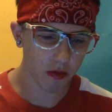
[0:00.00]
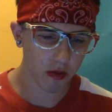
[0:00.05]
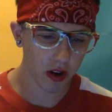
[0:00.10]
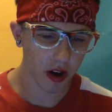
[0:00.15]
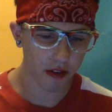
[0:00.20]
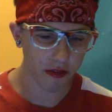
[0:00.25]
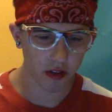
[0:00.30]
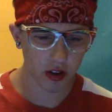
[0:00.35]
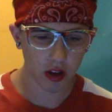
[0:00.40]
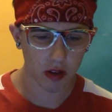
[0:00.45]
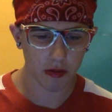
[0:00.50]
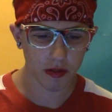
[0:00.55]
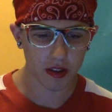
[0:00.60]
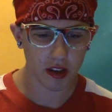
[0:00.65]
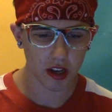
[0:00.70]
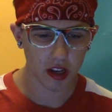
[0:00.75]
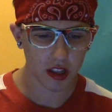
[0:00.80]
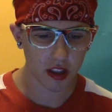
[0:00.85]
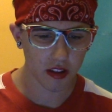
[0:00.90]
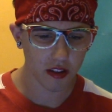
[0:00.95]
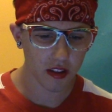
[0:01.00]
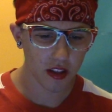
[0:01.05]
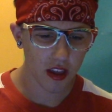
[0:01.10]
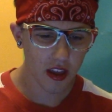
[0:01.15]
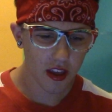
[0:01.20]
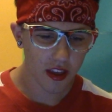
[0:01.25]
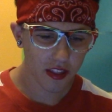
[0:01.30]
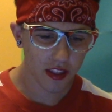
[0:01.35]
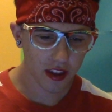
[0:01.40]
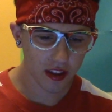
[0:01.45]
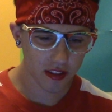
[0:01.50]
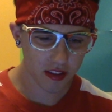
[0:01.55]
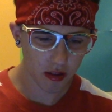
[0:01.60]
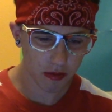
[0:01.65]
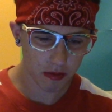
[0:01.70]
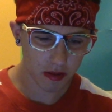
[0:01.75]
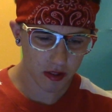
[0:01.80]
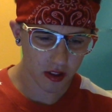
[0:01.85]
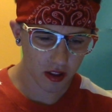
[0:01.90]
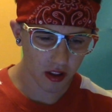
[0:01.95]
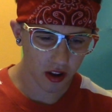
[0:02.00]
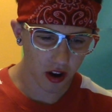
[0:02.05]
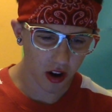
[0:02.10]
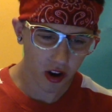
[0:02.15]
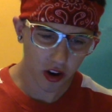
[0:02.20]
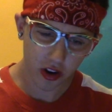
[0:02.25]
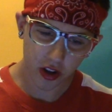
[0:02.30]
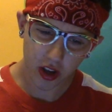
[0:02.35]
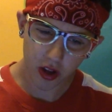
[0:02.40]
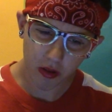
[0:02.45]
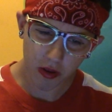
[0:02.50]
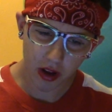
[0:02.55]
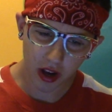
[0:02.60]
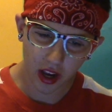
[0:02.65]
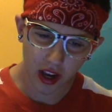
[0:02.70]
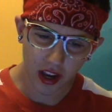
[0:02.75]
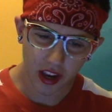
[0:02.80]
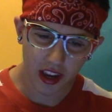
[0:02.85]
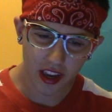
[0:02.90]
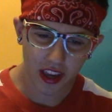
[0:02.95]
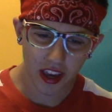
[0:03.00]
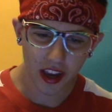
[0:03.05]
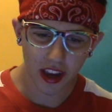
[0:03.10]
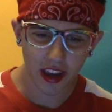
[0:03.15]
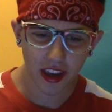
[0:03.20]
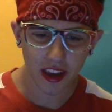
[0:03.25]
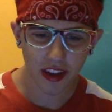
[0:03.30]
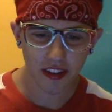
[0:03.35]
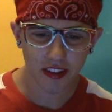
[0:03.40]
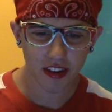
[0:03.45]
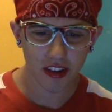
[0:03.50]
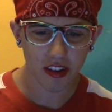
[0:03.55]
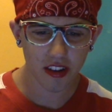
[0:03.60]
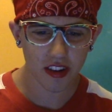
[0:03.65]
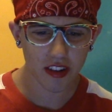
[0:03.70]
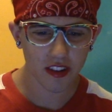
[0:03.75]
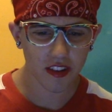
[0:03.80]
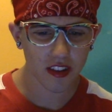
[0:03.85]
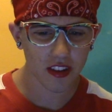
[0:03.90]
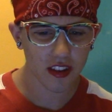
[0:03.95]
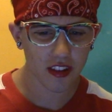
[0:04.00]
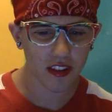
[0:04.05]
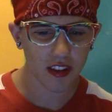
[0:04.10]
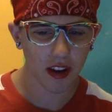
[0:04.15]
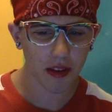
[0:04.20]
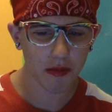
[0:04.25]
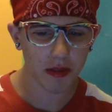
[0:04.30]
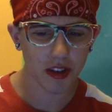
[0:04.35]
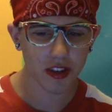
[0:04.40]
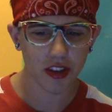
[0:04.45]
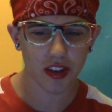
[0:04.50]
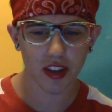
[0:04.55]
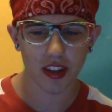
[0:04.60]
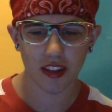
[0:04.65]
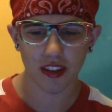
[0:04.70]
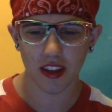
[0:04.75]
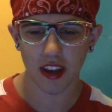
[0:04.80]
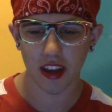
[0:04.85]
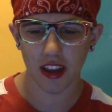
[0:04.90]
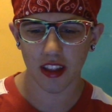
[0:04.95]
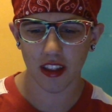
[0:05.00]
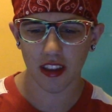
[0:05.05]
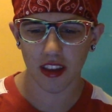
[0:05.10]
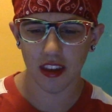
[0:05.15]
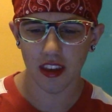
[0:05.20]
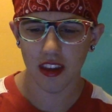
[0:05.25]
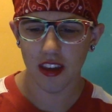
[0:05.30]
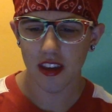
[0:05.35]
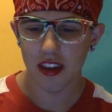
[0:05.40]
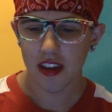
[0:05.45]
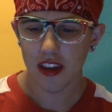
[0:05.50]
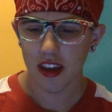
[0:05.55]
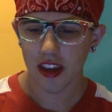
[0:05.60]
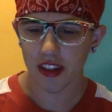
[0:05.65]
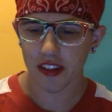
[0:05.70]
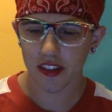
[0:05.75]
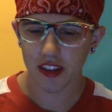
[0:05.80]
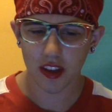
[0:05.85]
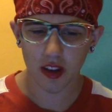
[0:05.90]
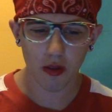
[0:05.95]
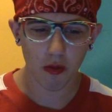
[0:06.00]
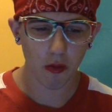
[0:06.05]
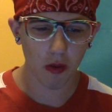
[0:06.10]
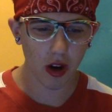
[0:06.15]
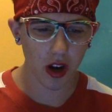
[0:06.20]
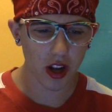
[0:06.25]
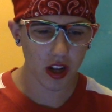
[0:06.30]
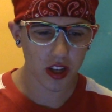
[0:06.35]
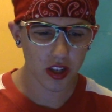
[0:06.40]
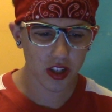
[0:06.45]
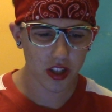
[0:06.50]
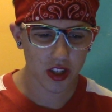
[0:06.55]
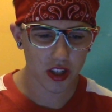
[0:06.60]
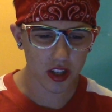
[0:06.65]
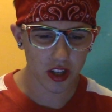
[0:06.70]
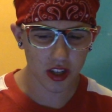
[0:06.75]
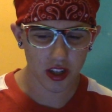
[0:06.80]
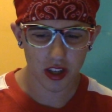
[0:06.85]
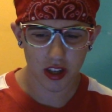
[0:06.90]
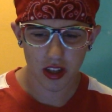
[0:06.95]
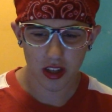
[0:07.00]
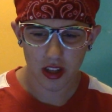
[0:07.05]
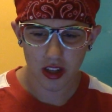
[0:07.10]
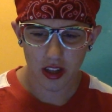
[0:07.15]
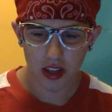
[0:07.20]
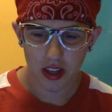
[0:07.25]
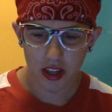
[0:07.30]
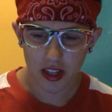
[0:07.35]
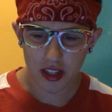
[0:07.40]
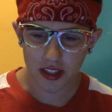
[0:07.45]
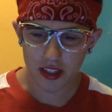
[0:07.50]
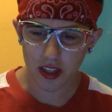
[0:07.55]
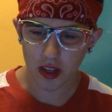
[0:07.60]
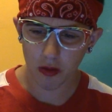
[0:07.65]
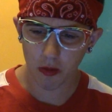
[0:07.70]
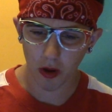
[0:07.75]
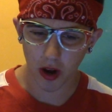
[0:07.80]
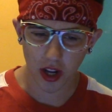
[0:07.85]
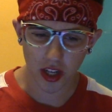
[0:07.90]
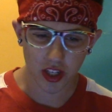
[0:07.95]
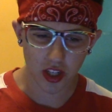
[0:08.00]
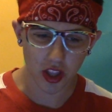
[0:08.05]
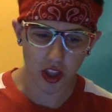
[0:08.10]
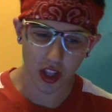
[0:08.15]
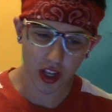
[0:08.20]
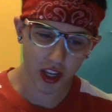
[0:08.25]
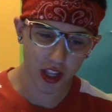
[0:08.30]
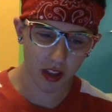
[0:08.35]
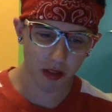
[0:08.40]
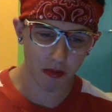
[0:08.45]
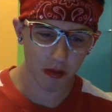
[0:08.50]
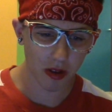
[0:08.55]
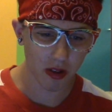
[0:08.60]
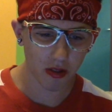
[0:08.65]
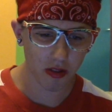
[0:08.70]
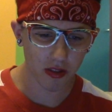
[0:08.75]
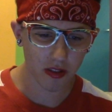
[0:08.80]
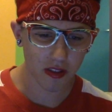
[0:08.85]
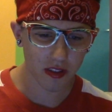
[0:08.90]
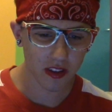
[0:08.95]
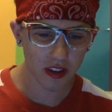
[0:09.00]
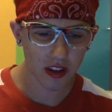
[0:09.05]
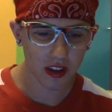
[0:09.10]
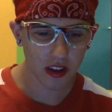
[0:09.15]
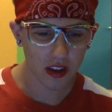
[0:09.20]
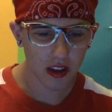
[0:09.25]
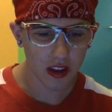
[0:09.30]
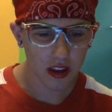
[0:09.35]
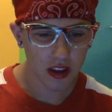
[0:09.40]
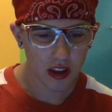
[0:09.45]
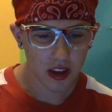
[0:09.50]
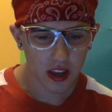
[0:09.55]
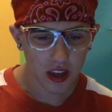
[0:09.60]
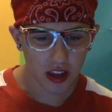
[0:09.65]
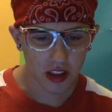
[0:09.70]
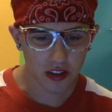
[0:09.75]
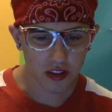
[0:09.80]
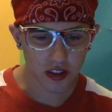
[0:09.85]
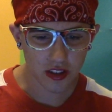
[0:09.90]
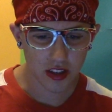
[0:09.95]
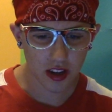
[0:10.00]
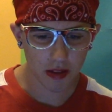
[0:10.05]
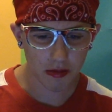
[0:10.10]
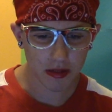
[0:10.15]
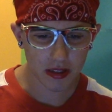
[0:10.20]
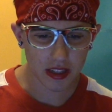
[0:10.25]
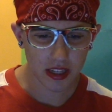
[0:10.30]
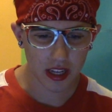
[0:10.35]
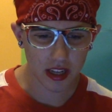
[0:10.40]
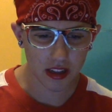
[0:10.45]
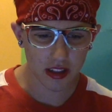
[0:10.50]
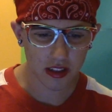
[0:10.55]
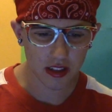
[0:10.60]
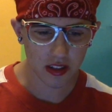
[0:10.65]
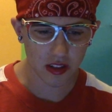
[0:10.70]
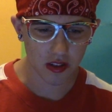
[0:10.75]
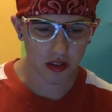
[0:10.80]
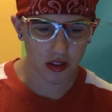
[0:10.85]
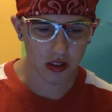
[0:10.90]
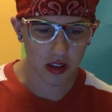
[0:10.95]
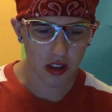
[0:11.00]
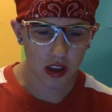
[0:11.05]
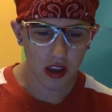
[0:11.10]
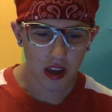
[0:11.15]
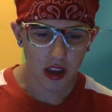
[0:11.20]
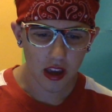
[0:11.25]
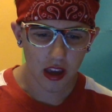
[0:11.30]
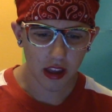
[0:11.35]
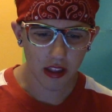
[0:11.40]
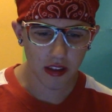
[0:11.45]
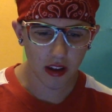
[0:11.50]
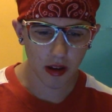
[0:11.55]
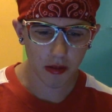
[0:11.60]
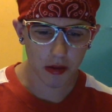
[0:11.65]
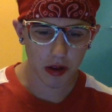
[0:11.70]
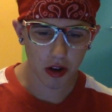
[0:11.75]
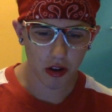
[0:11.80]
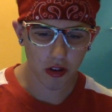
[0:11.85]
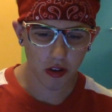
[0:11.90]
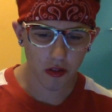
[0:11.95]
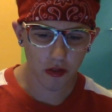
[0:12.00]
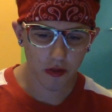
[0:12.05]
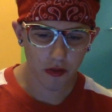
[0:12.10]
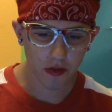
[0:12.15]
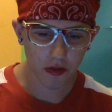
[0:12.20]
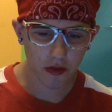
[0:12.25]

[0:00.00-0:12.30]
wherever he was taking us. Thanks, Tommy said. Are you high? I asked curiously. Tommy shook his head, and Zeke watched. And Zeke watched, looking amused. He took Tommy's hand in his own. Hey, Tommy, are you...